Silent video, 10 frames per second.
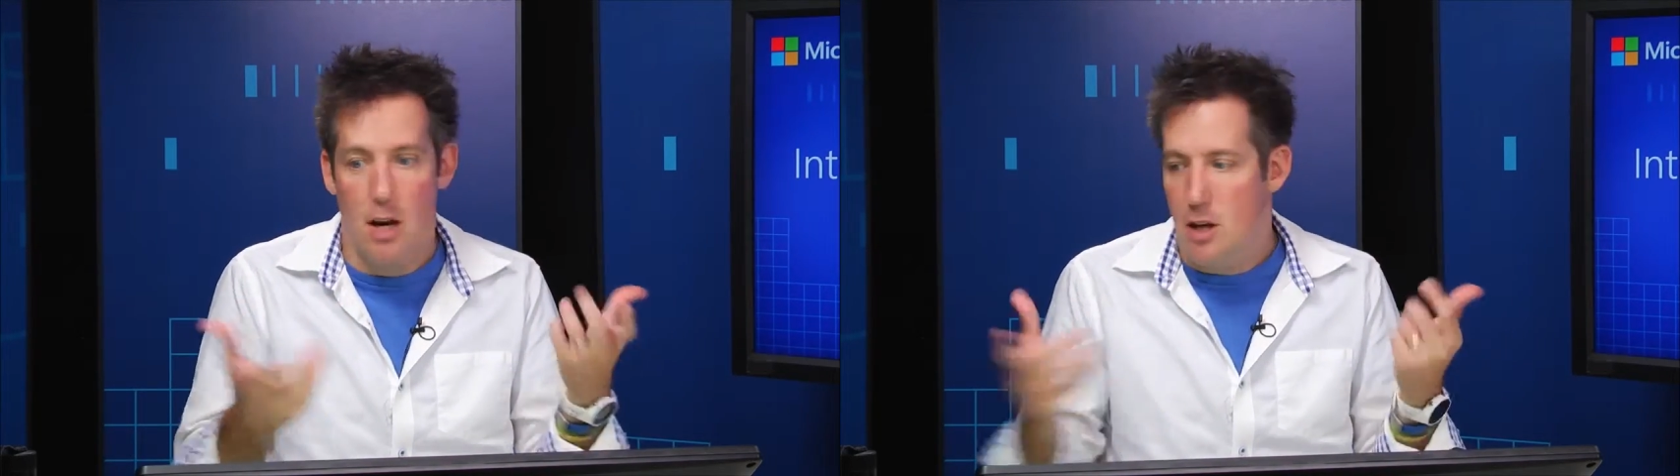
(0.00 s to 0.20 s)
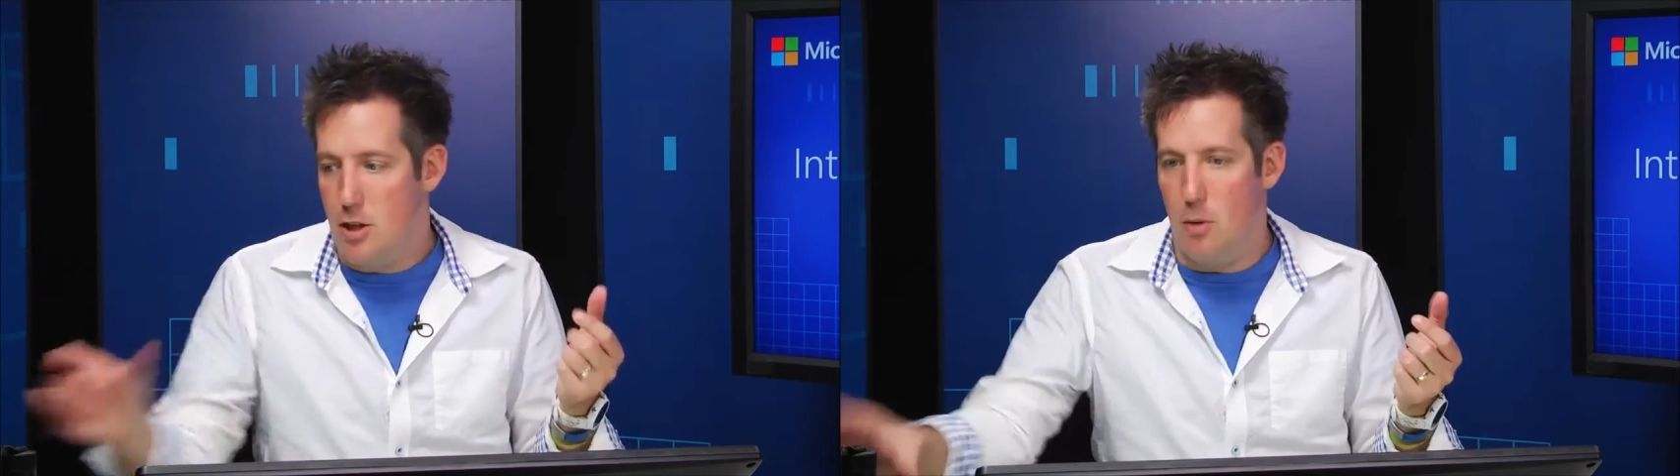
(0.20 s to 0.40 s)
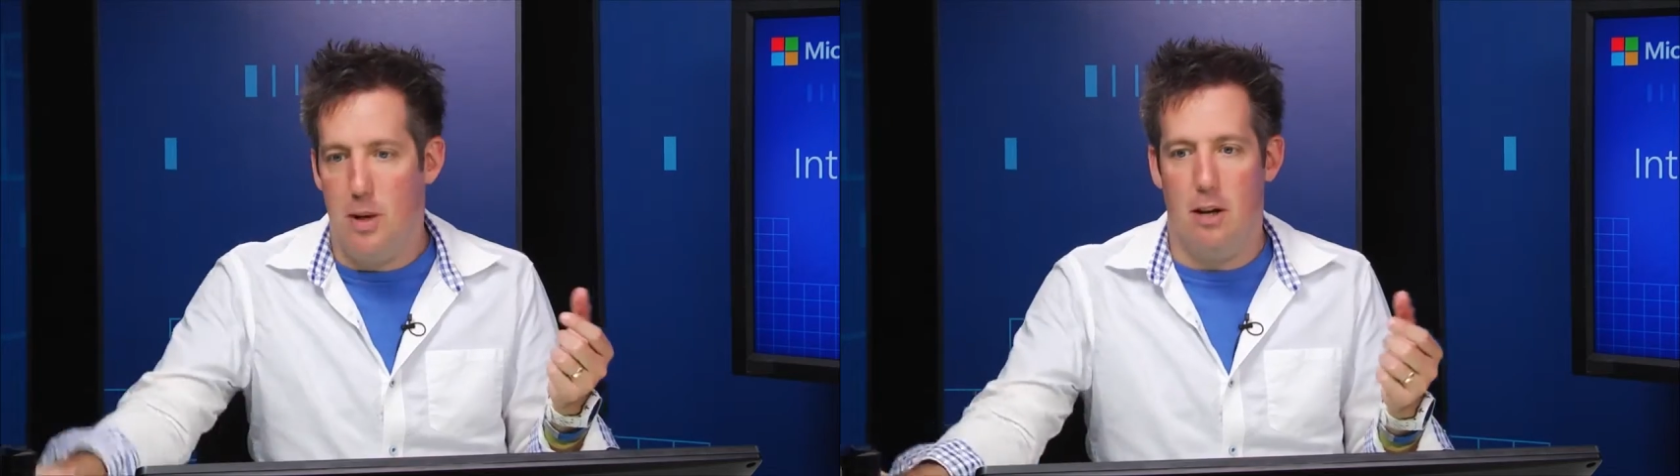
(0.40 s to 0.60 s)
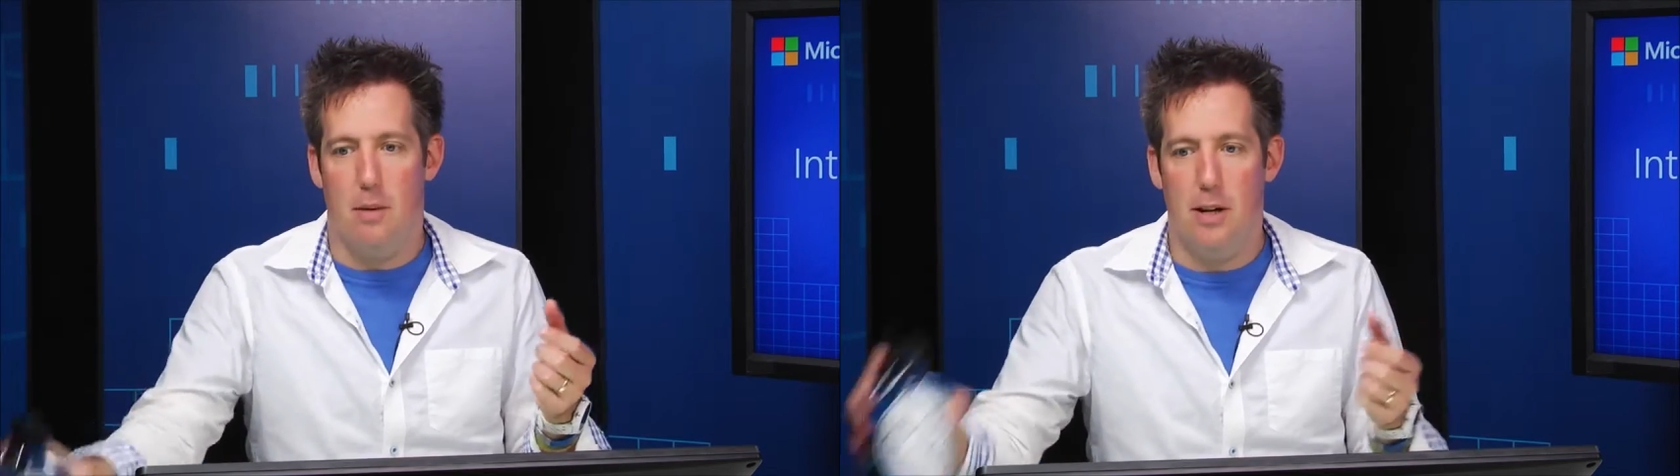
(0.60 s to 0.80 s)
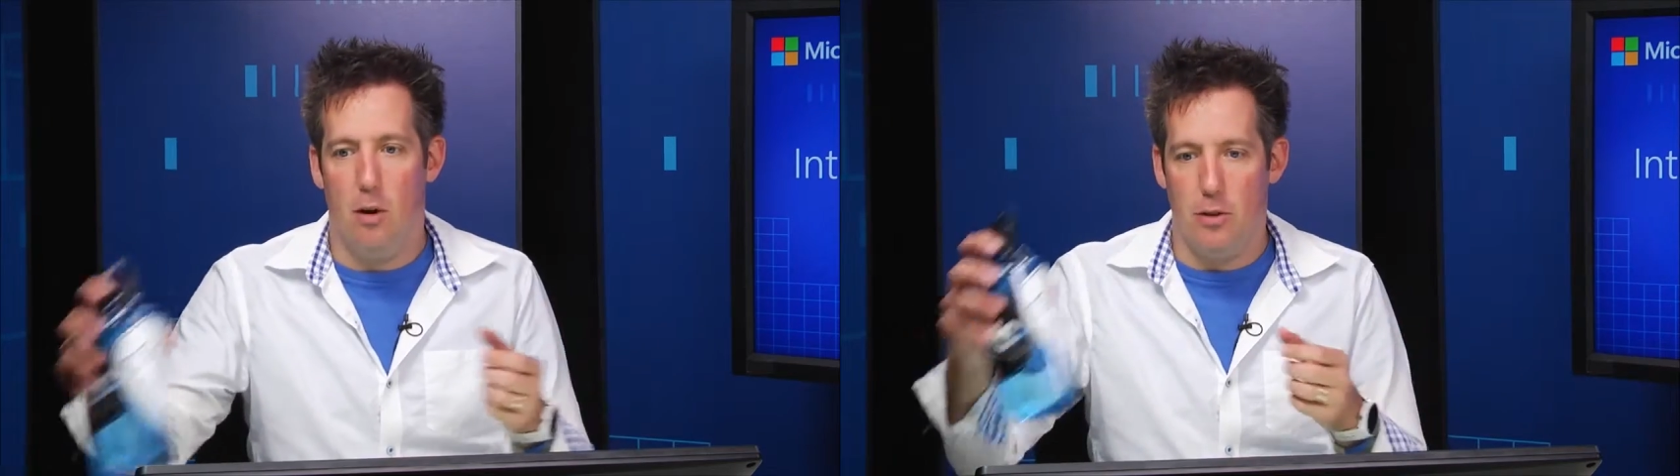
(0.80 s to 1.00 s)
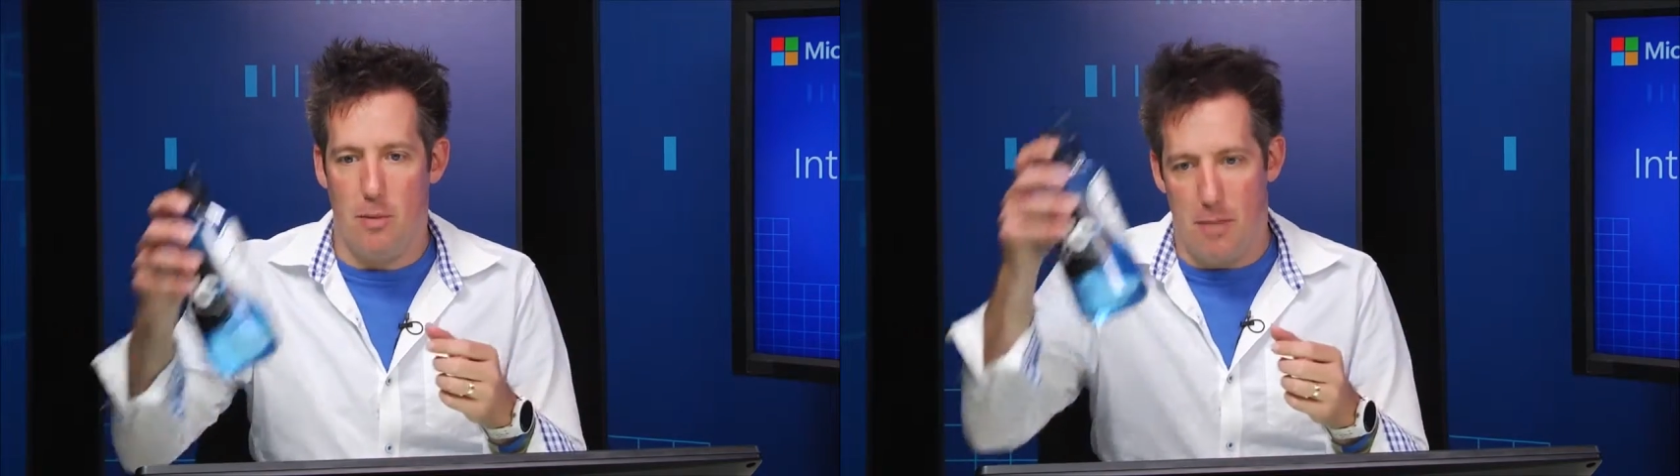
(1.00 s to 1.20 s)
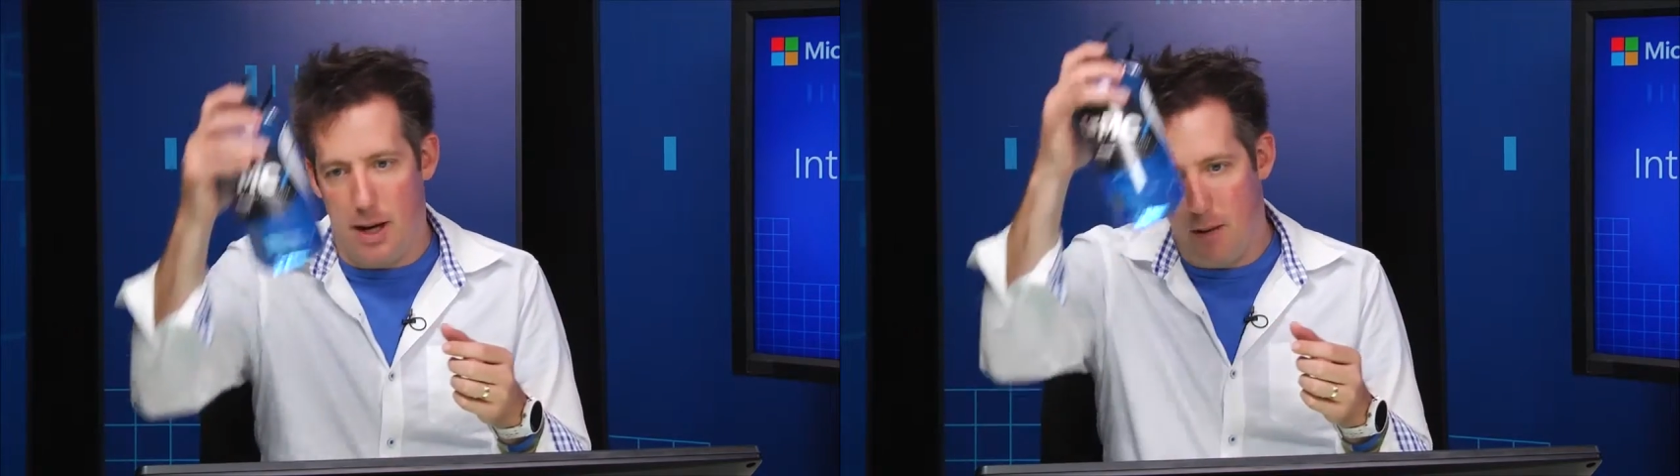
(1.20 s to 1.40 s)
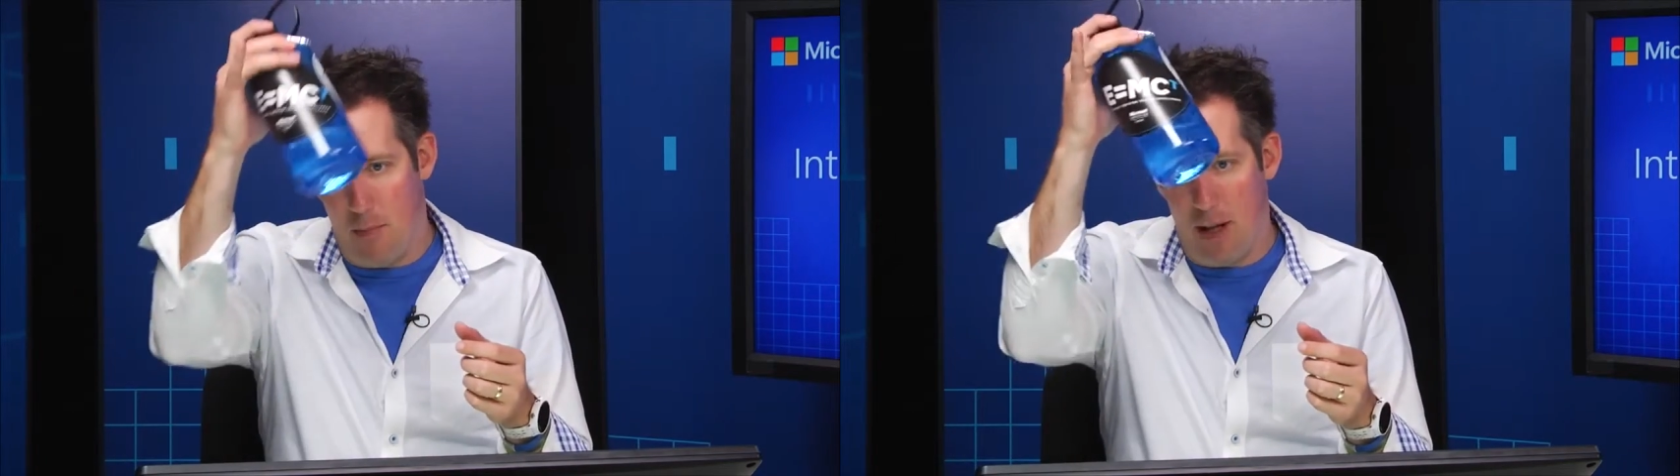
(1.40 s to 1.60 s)
So here, let me hold up
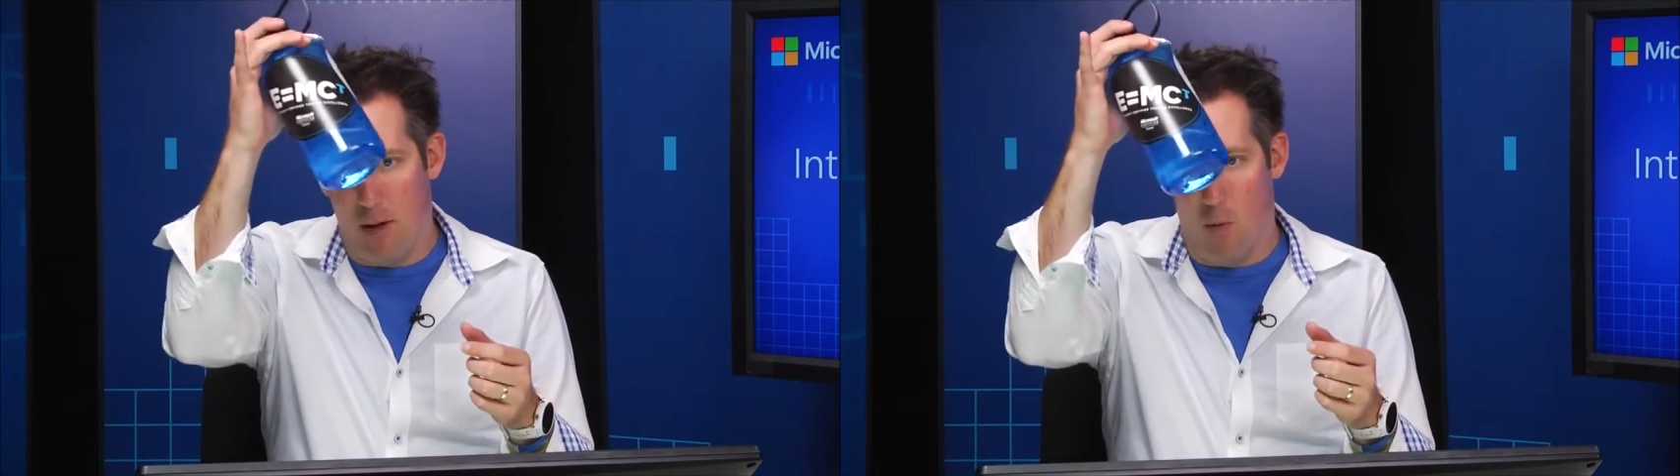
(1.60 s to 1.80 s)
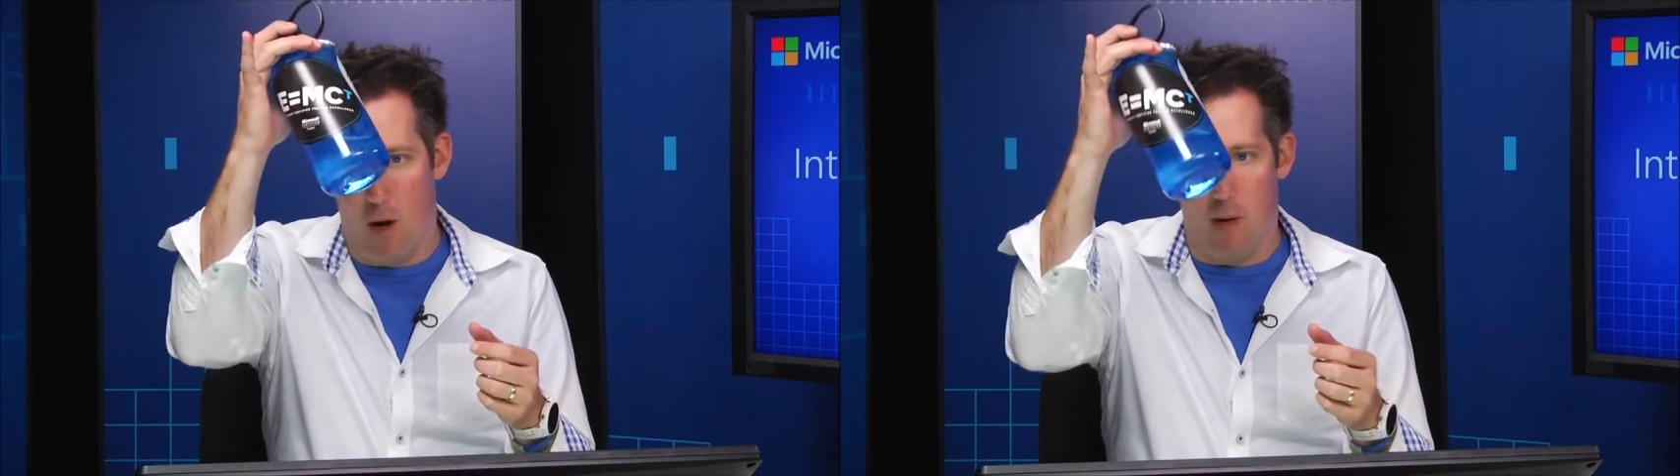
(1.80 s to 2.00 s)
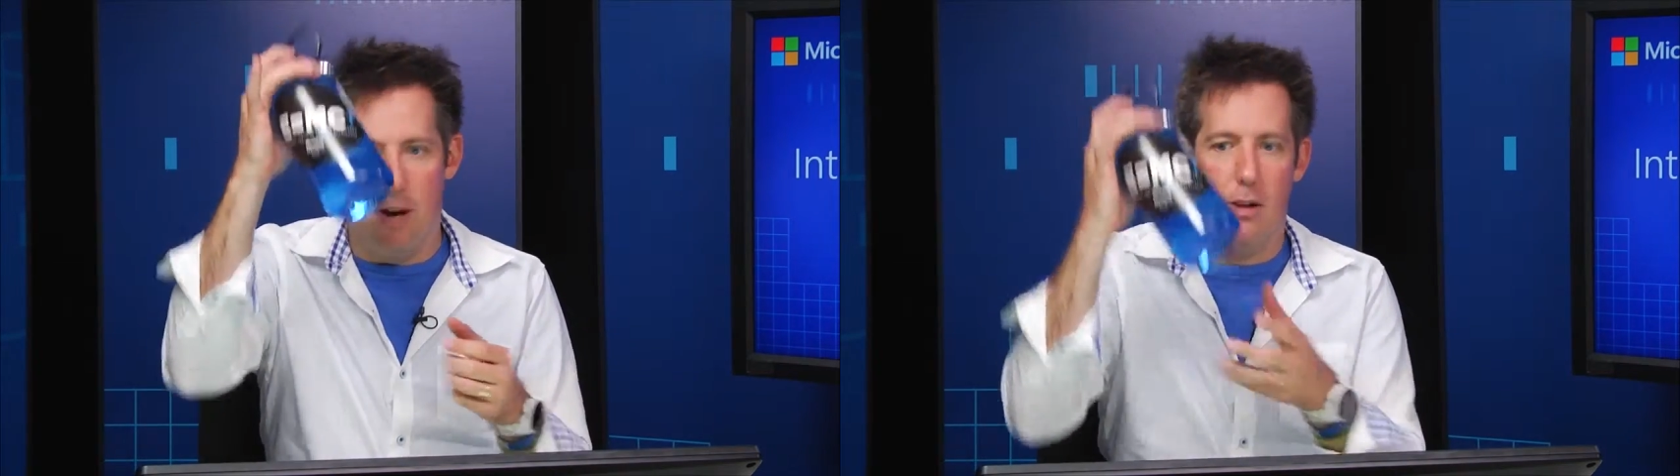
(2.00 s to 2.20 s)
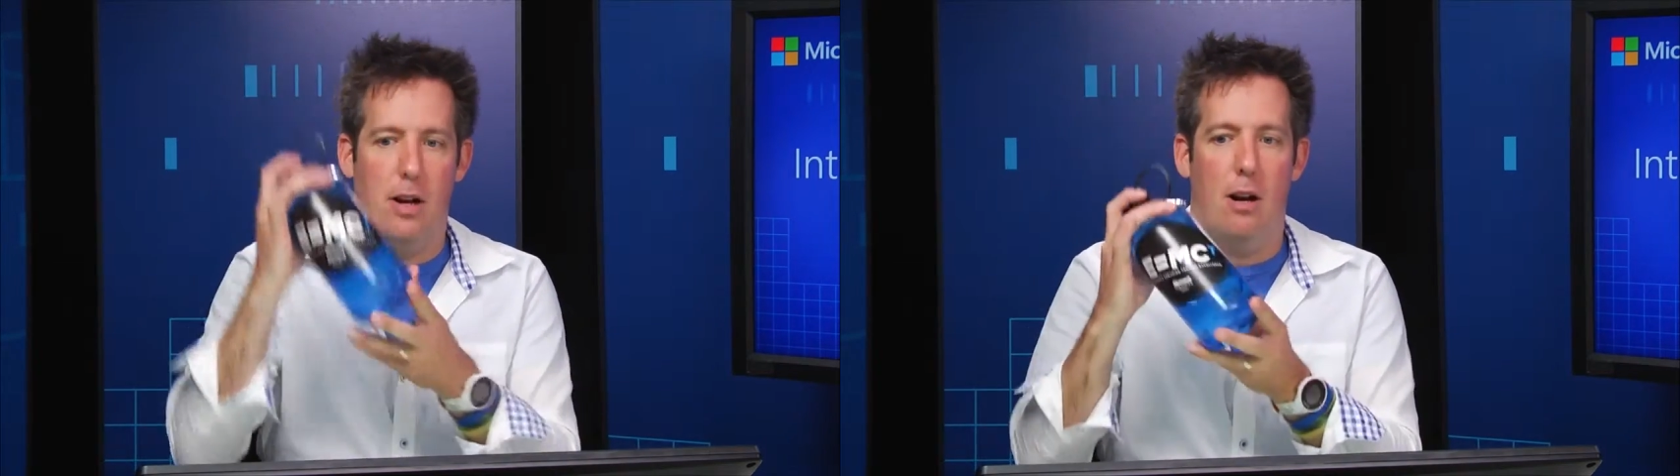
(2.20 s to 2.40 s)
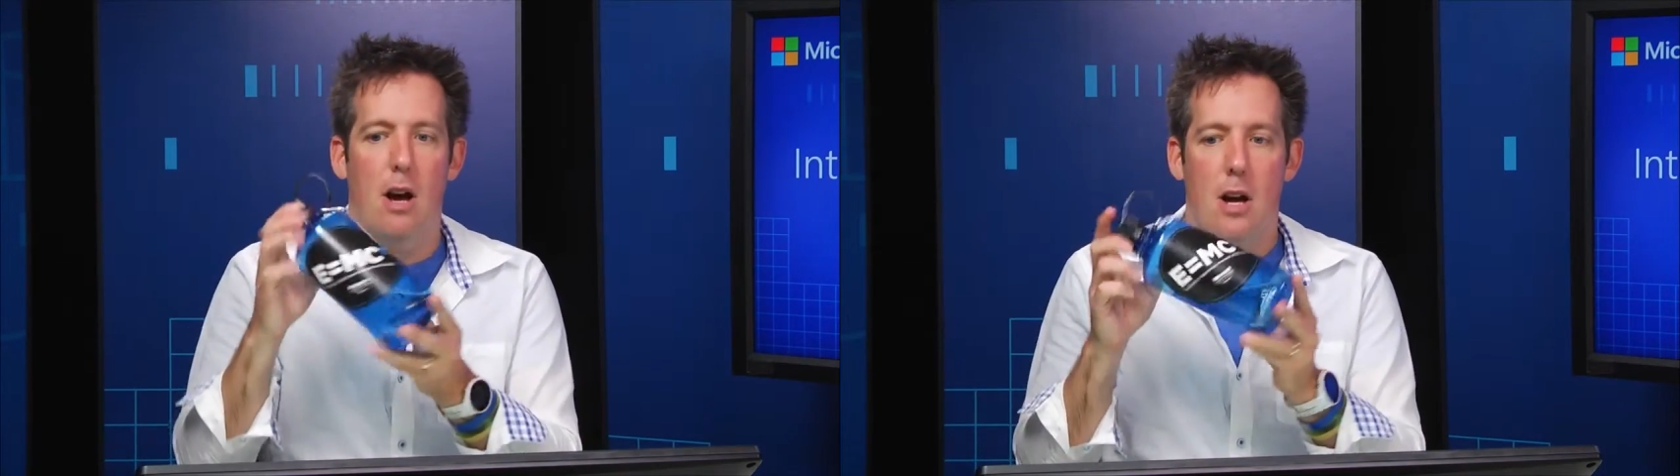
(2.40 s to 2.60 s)
my little water bottle here.